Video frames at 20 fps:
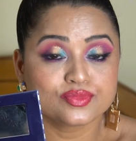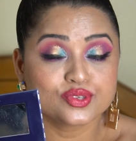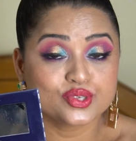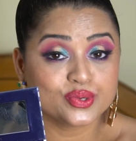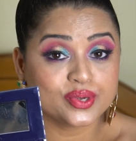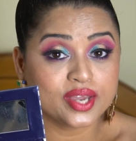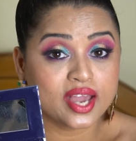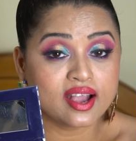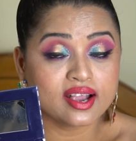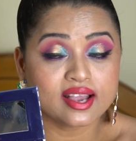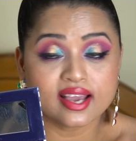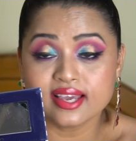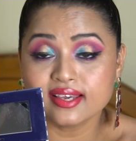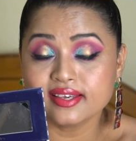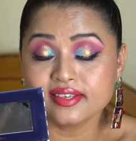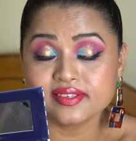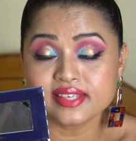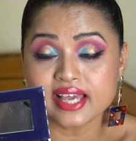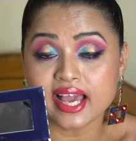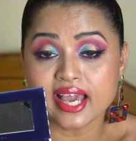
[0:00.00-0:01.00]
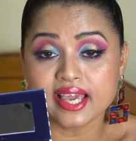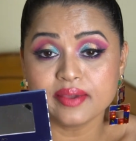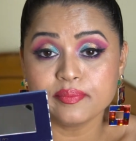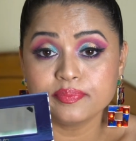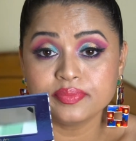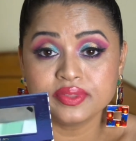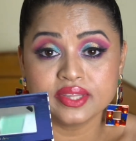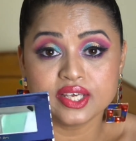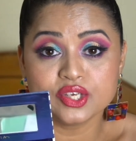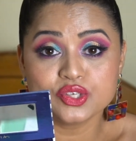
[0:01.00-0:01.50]
So yeah guys, I
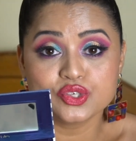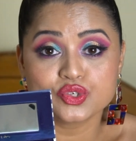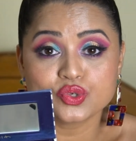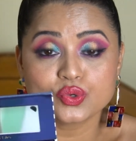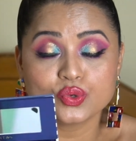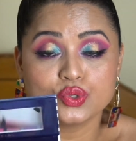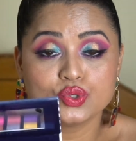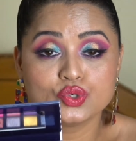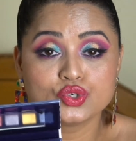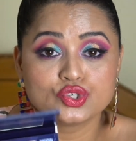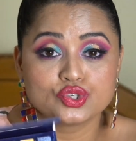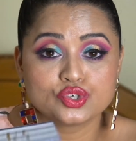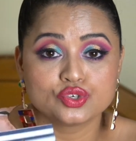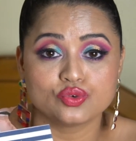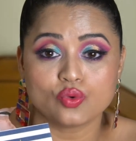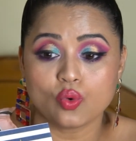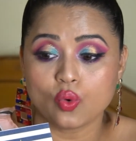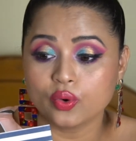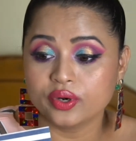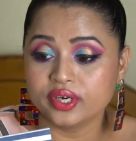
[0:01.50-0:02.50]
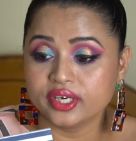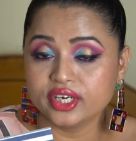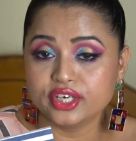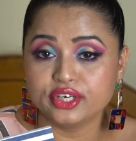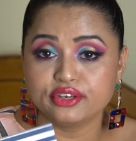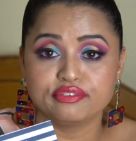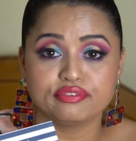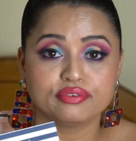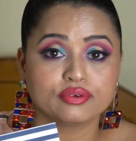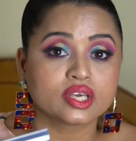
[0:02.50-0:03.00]
think so you should own
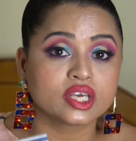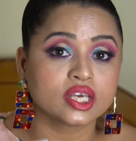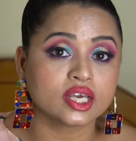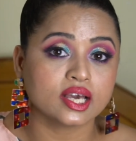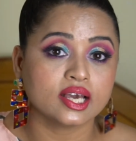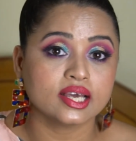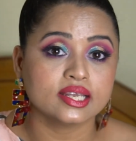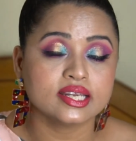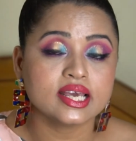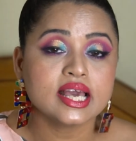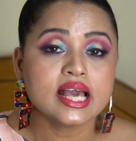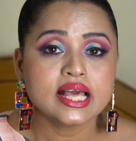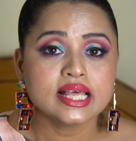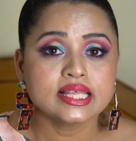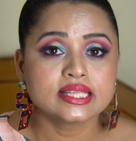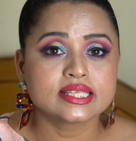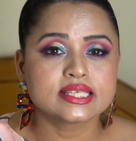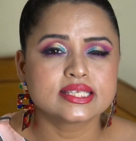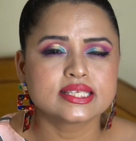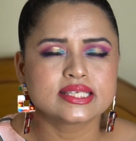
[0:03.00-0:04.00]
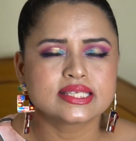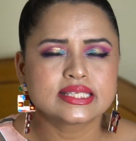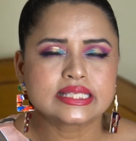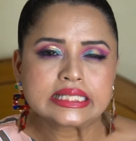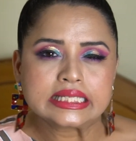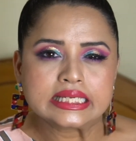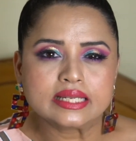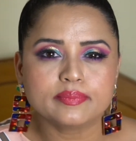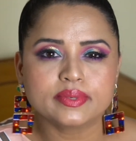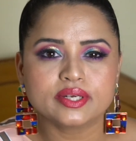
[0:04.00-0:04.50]
it if you can. This is
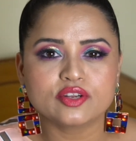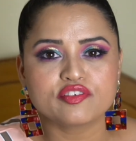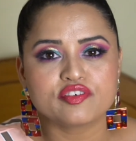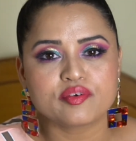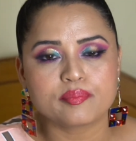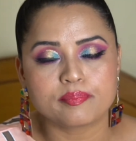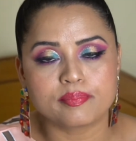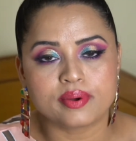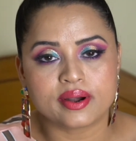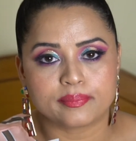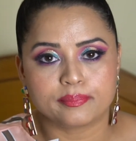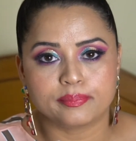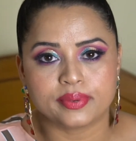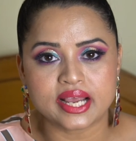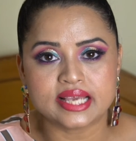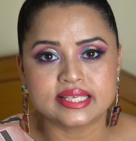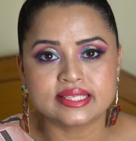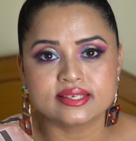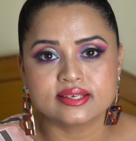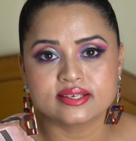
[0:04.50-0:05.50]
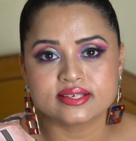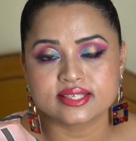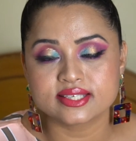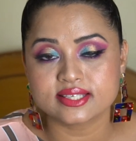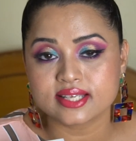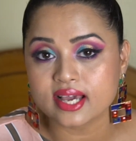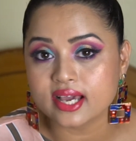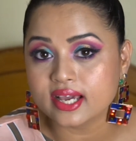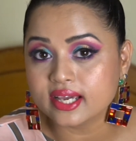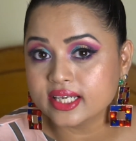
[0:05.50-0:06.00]
a little bit of a pricier
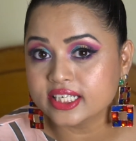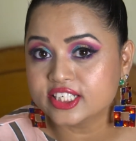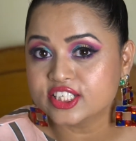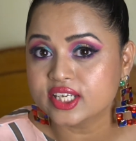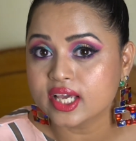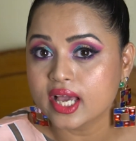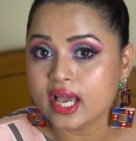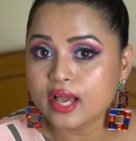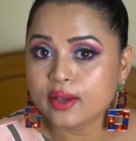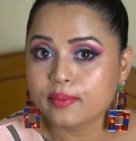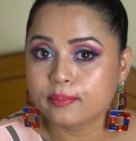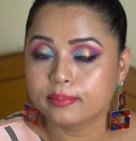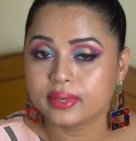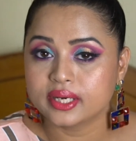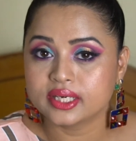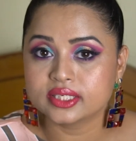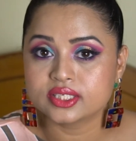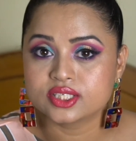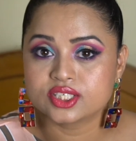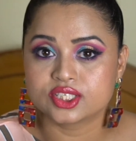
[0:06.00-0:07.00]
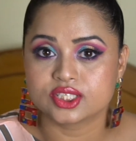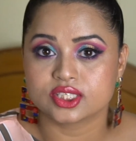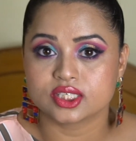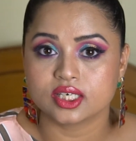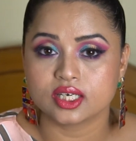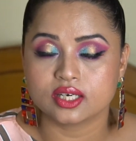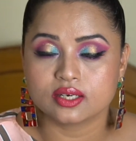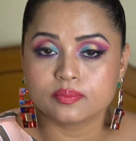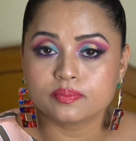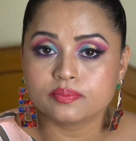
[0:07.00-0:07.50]
side, but
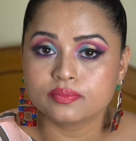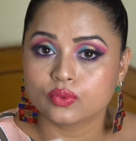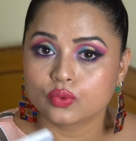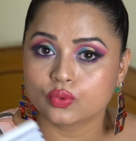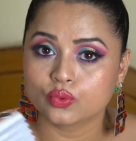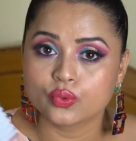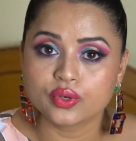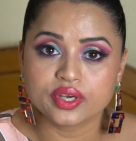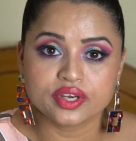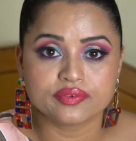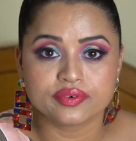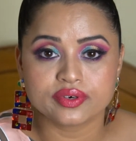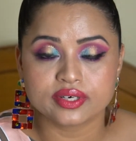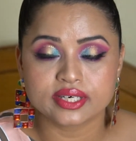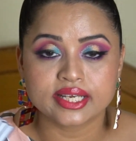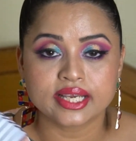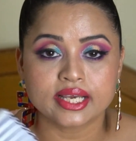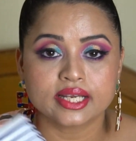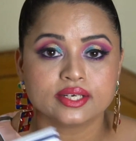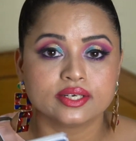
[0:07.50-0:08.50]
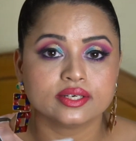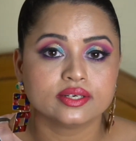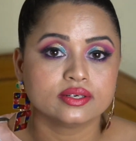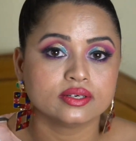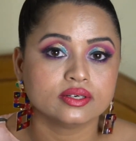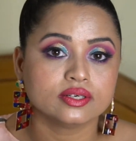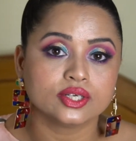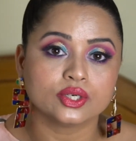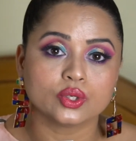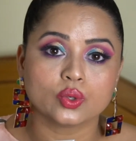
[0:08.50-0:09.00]
whoever
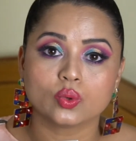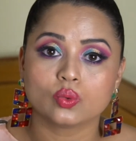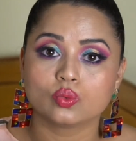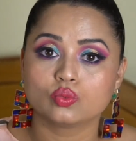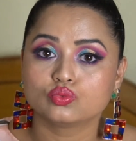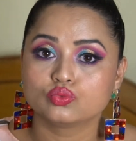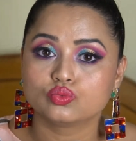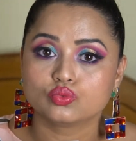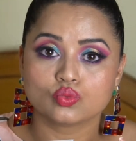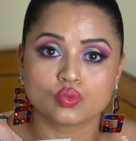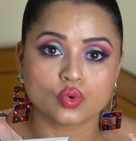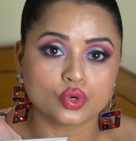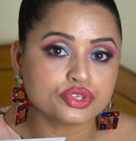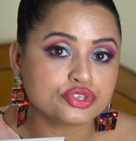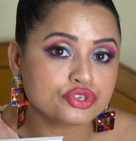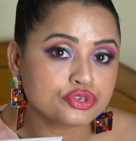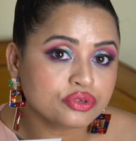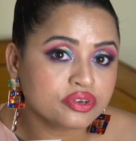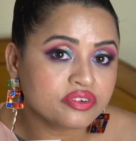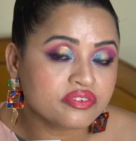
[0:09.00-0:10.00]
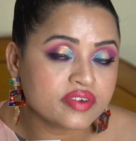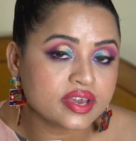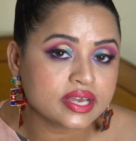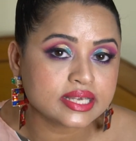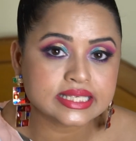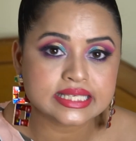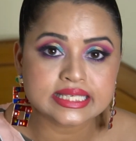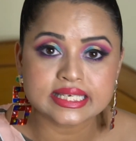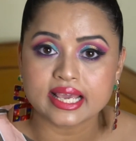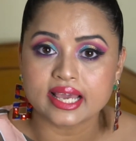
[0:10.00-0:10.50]
can wants to
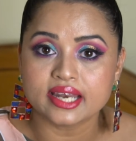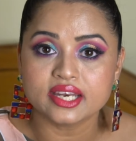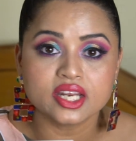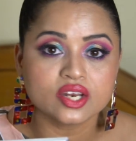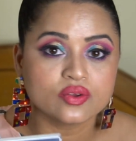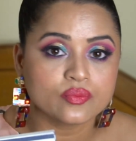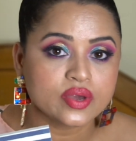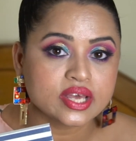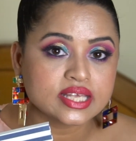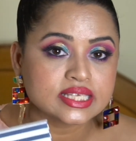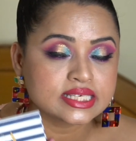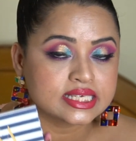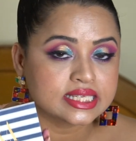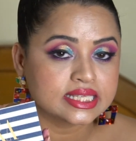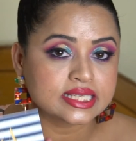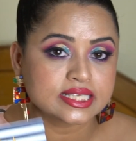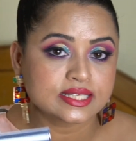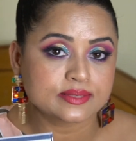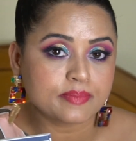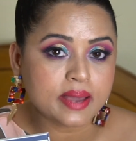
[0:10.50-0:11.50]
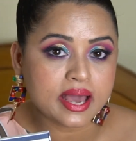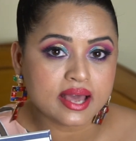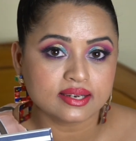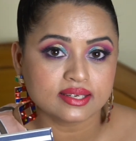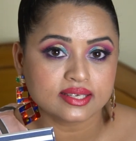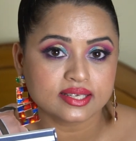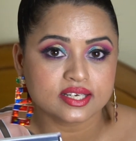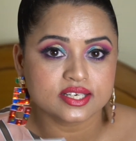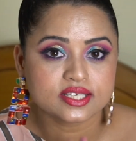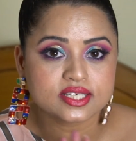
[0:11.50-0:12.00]
invest can invest in this
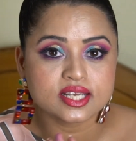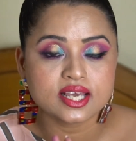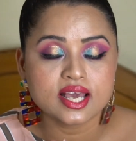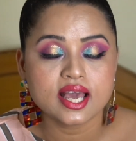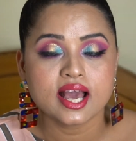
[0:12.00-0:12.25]
palette.